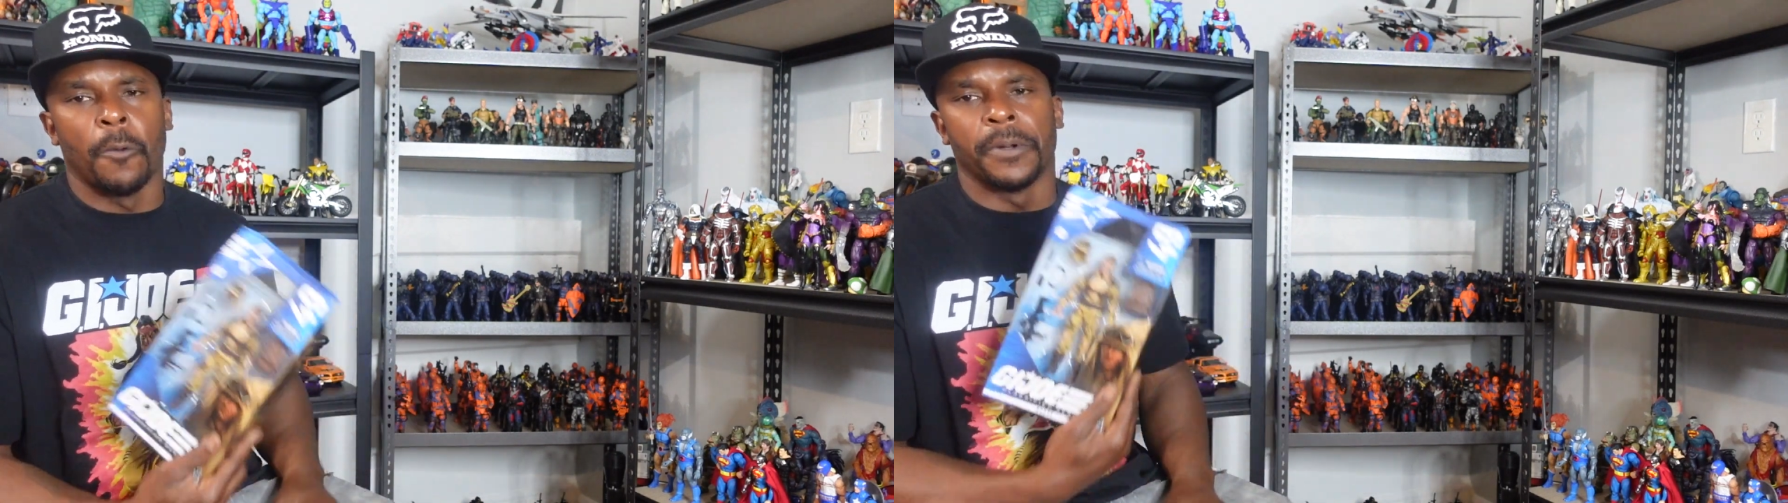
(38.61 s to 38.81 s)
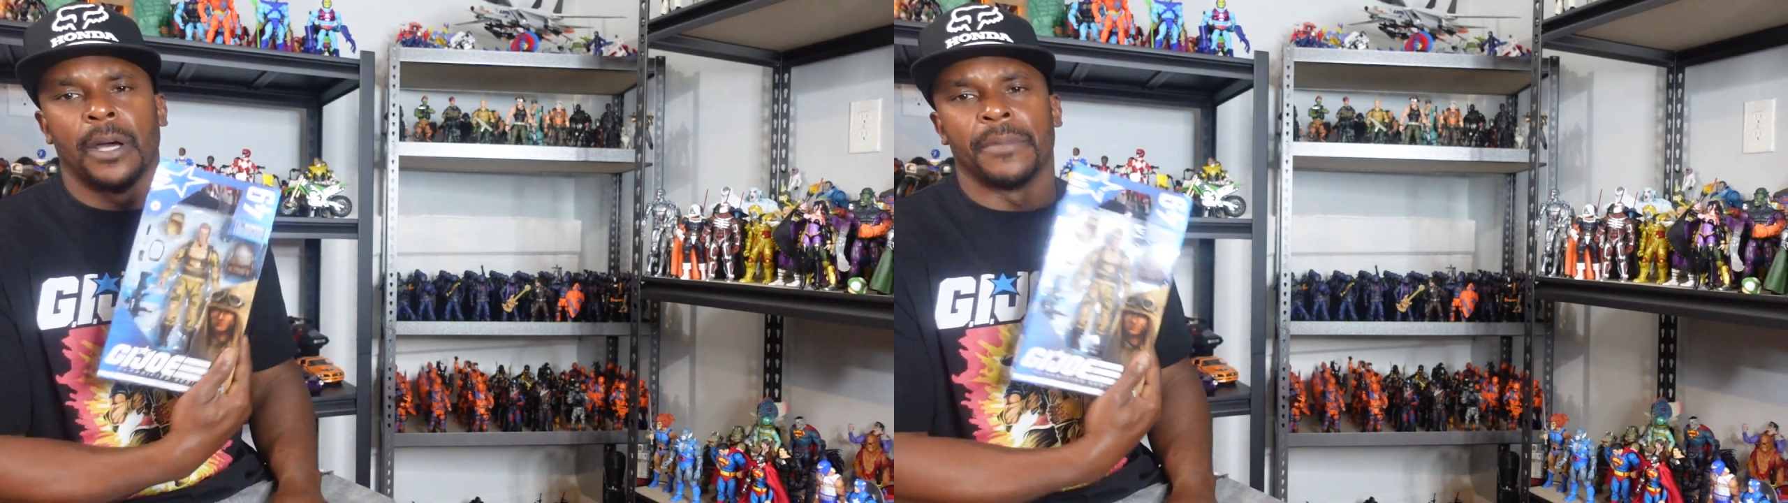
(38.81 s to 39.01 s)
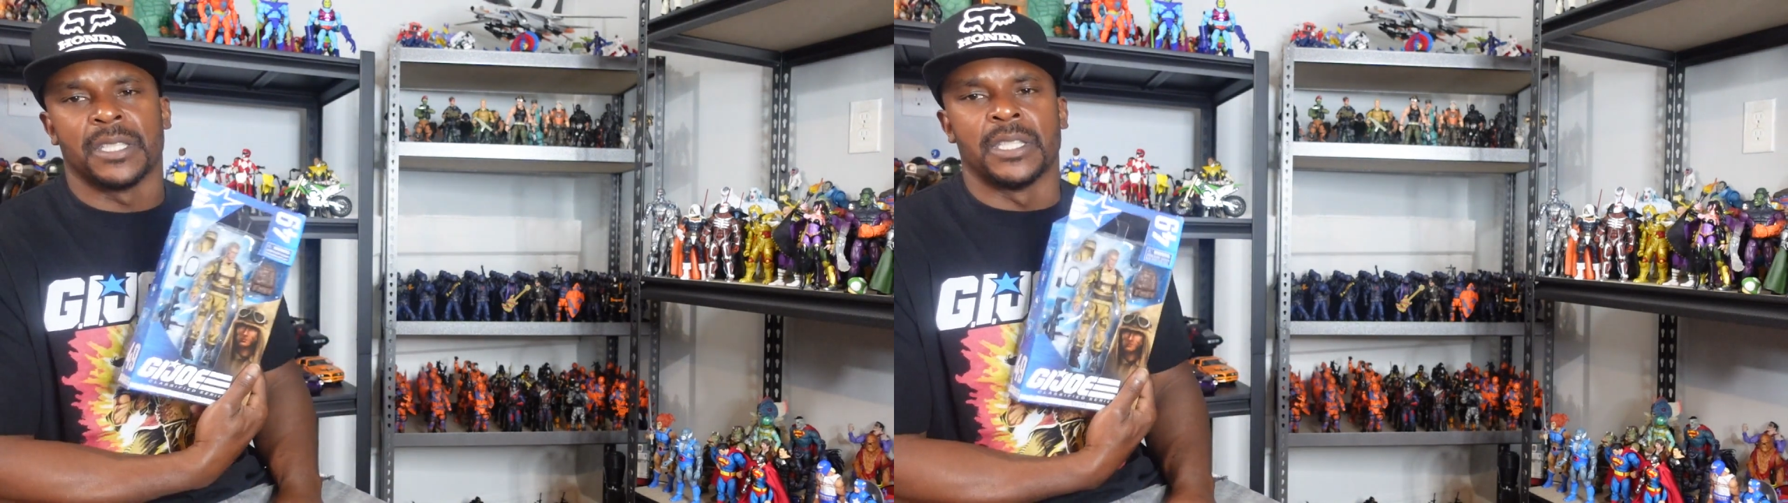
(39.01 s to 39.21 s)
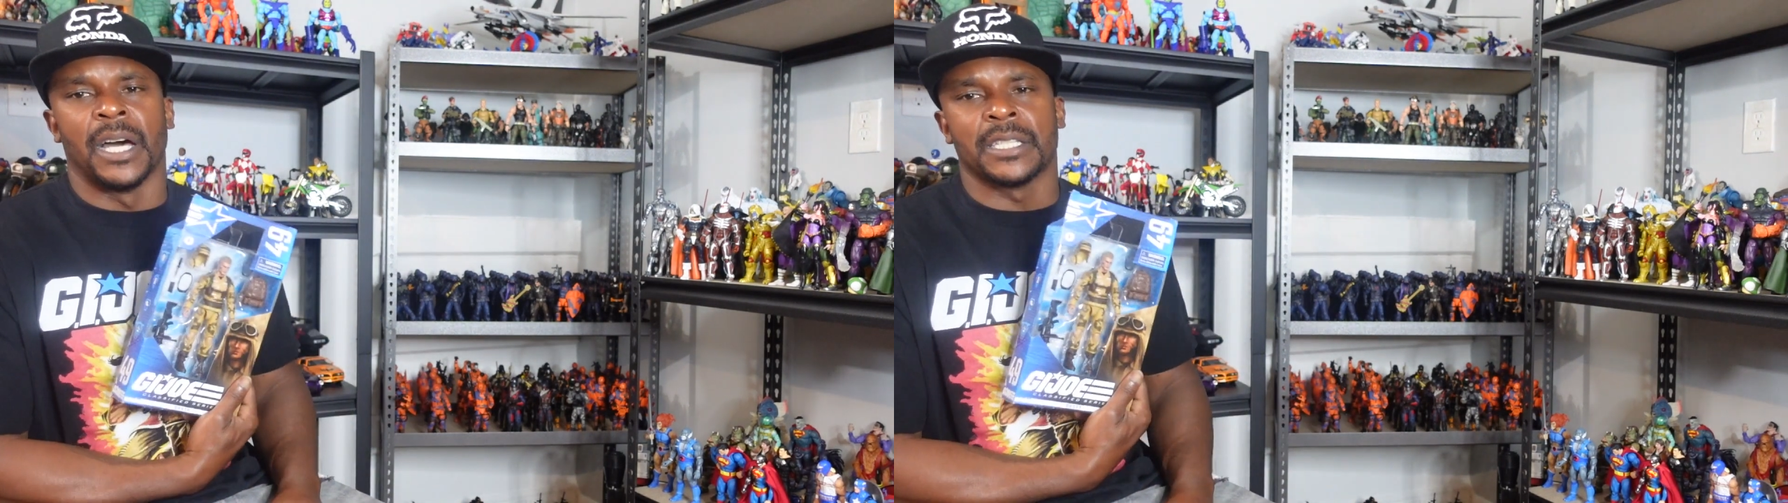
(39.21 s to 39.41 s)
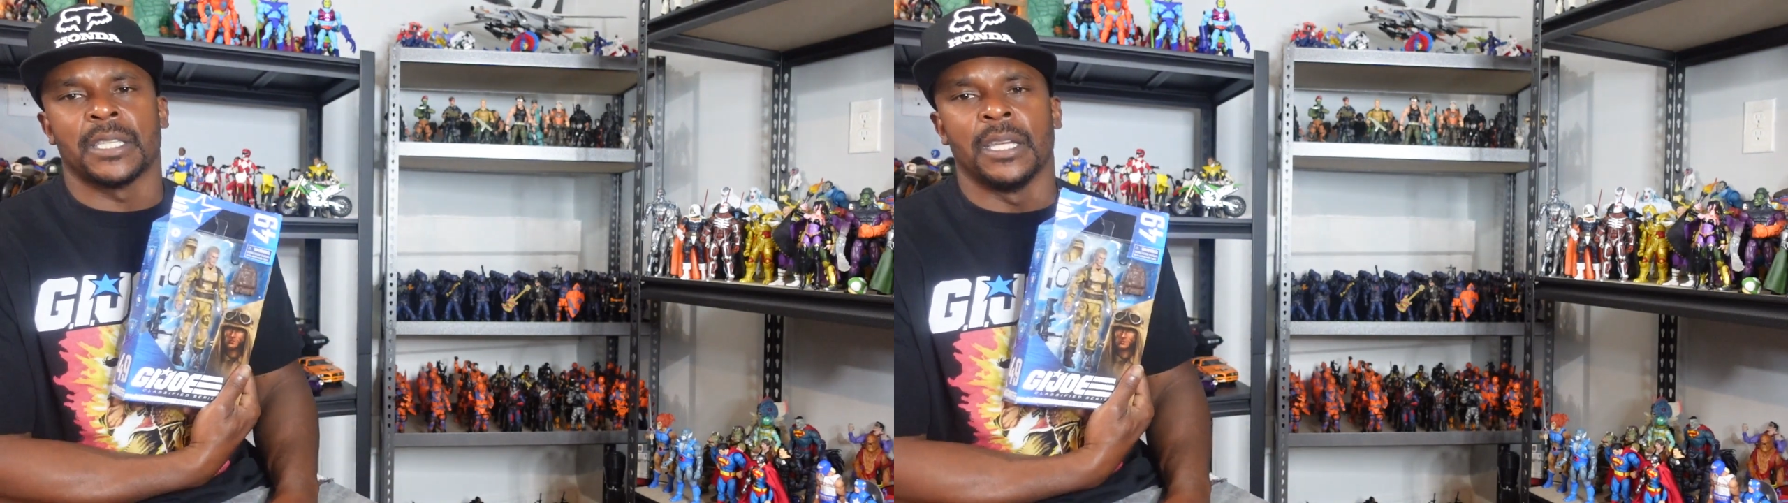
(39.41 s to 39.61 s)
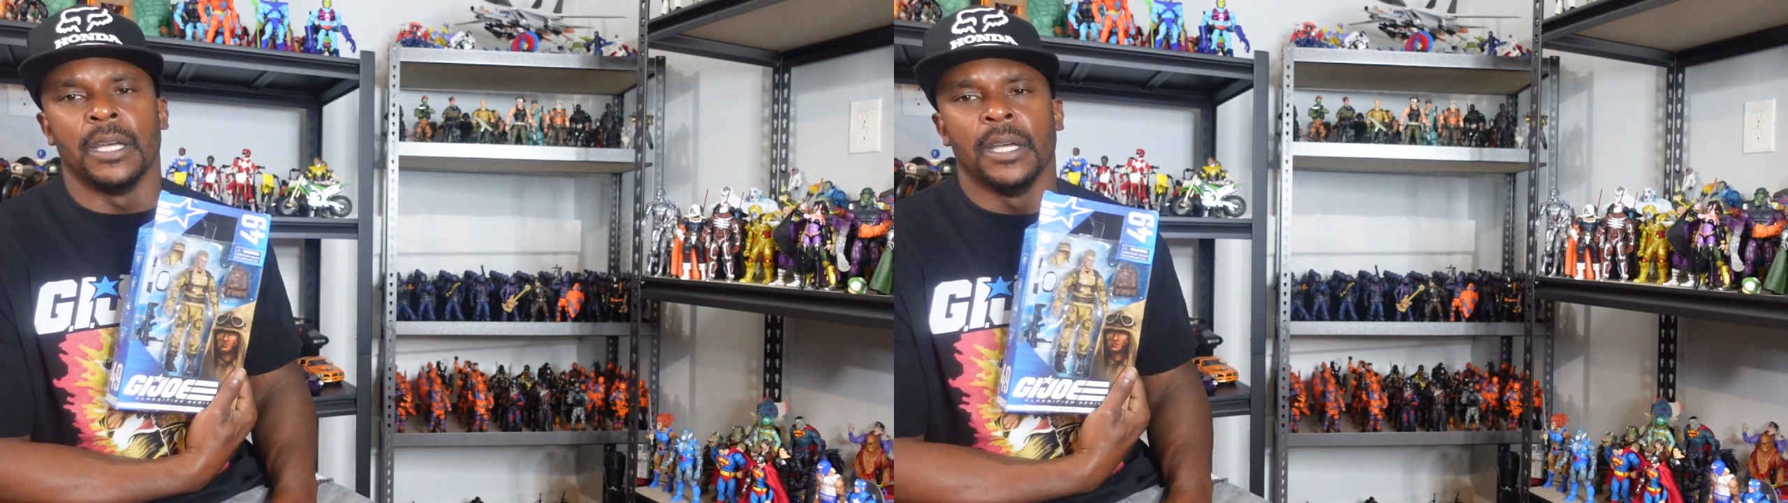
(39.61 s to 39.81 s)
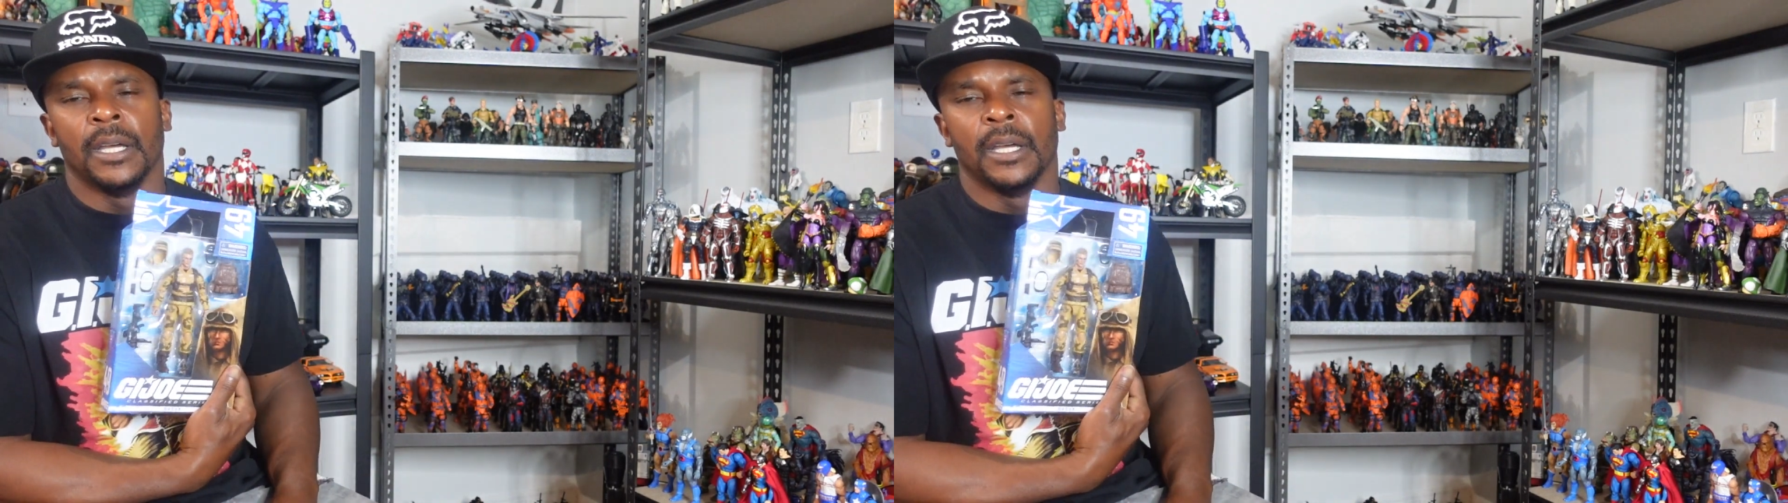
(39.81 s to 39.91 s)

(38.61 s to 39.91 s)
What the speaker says: open up this Dusty